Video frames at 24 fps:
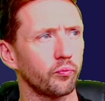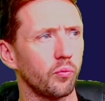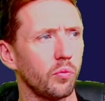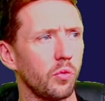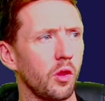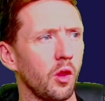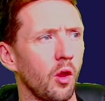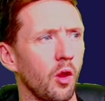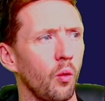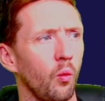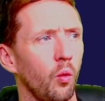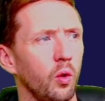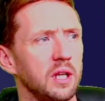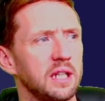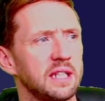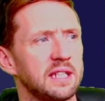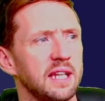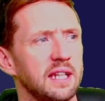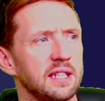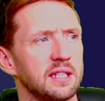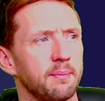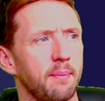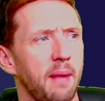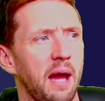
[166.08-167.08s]
what it
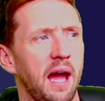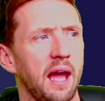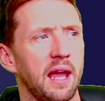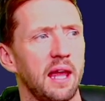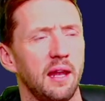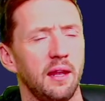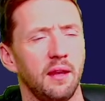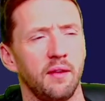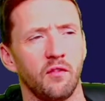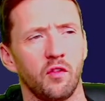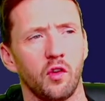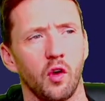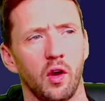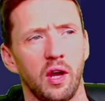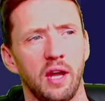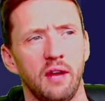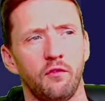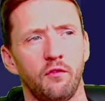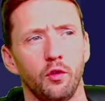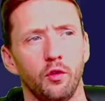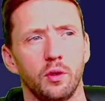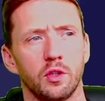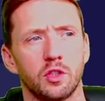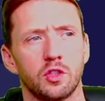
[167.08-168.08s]
says about, they've got
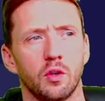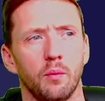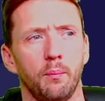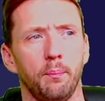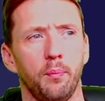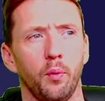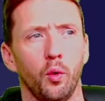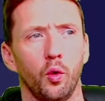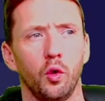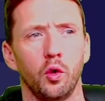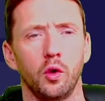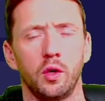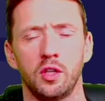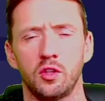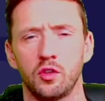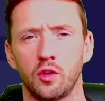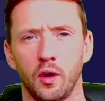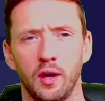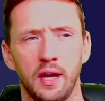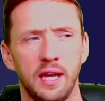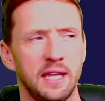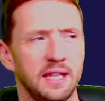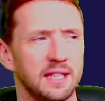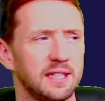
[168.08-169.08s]
influence on board, it's
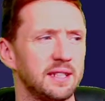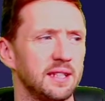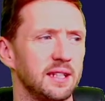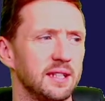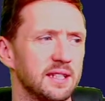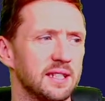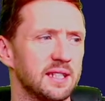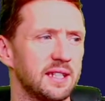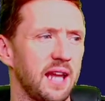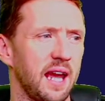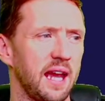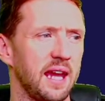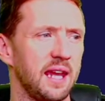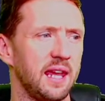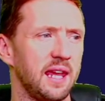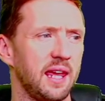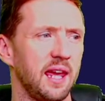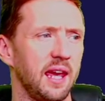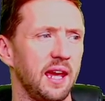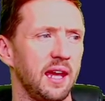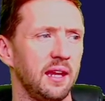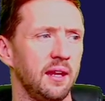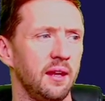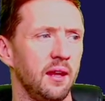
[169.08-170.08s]
got instant
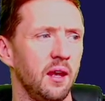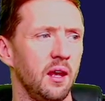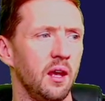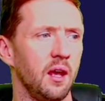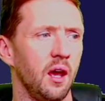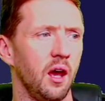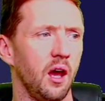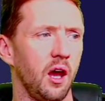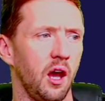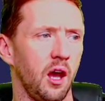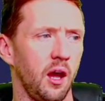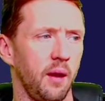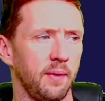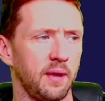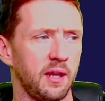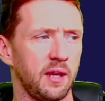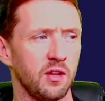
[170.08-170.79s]
staking, gives